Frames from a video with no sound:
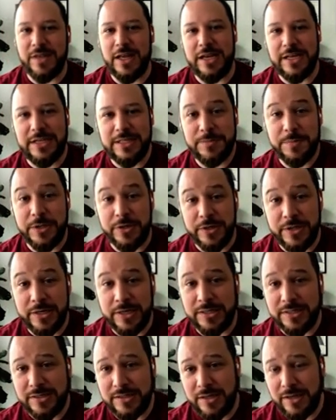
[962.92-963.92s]
of that
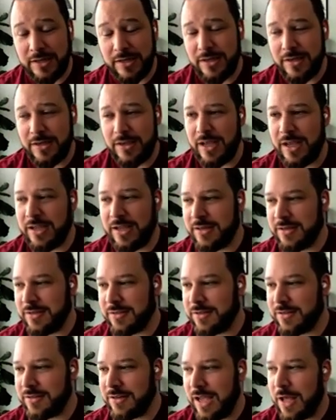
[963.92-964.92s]
experience,
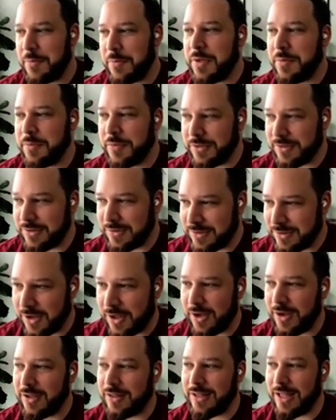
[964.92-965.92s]
and how people
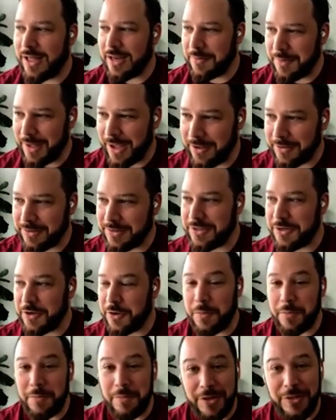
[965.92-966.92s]
talk a lot about,
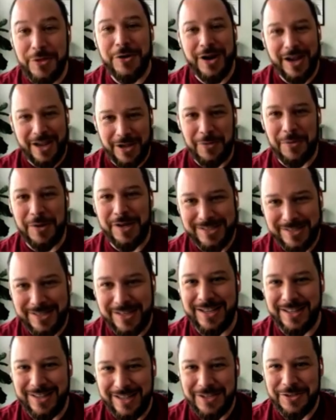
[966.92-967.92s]
Mother
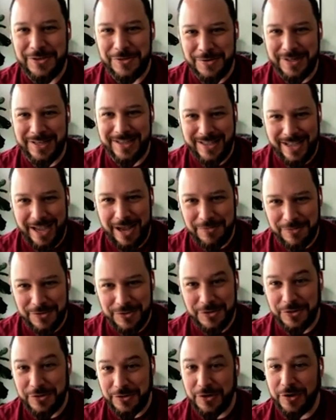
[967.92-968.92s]
Ayahuasca, and you
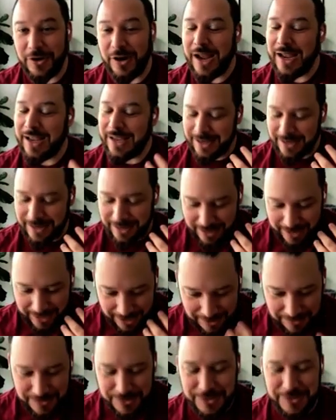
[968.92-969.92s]
encounter her. I
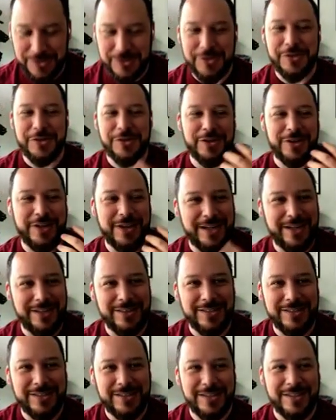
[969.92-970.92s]
encountered her, and